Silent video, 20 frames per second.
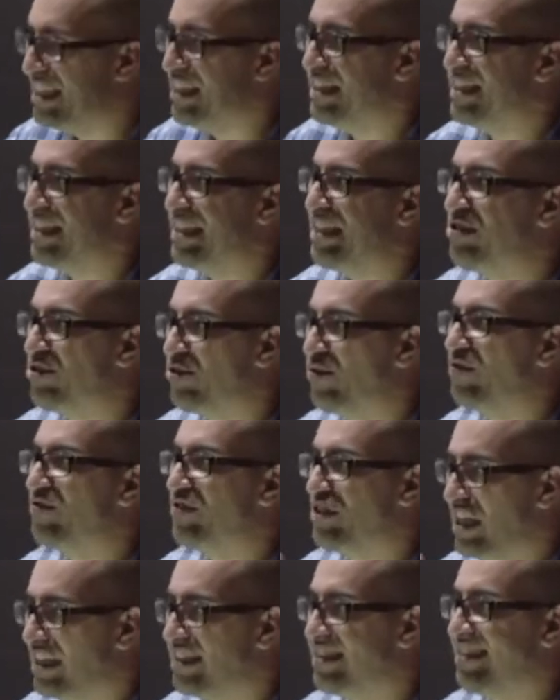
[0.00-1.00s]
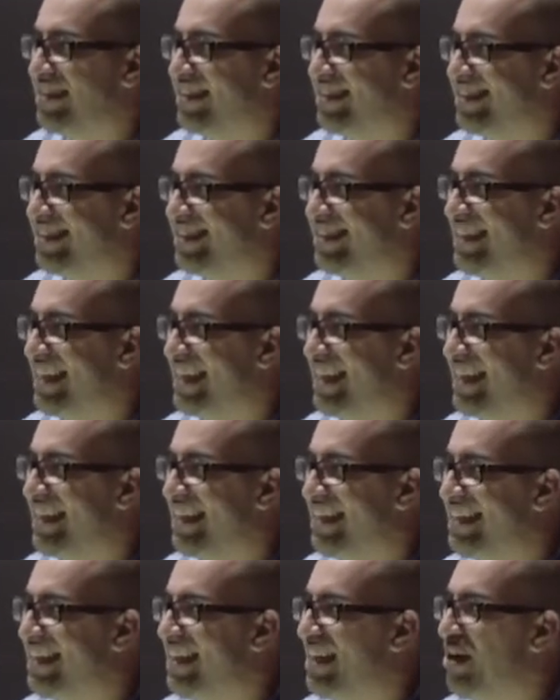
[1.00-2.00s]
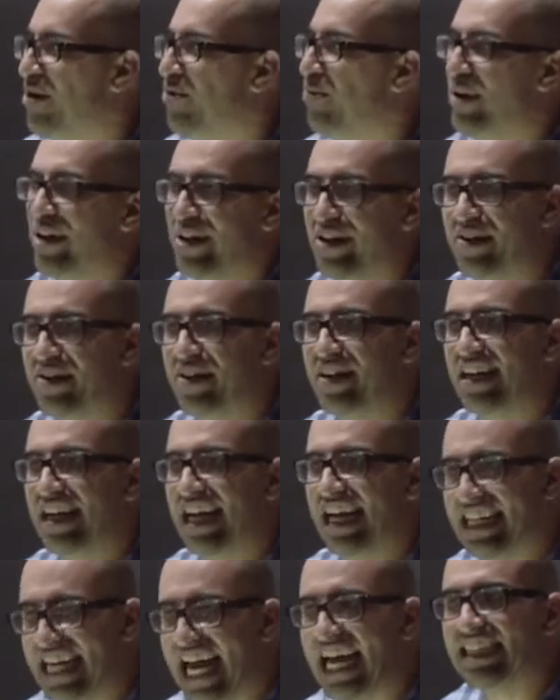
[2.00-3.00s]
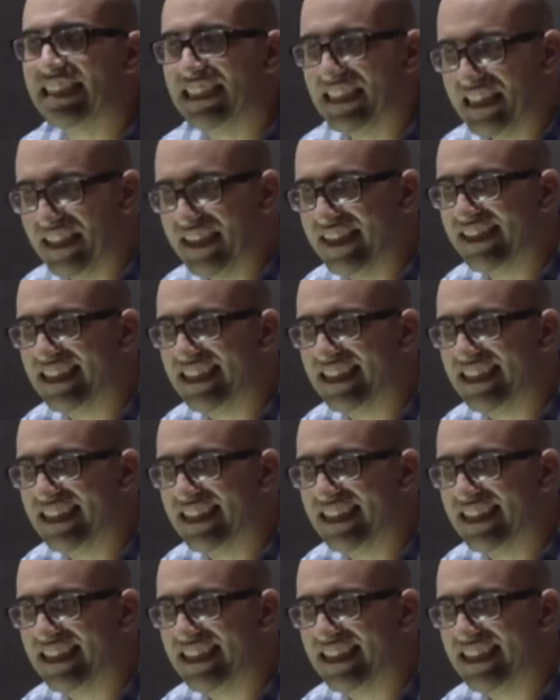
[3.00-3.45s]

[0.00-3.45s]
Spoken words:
the issue of justice that we're attaching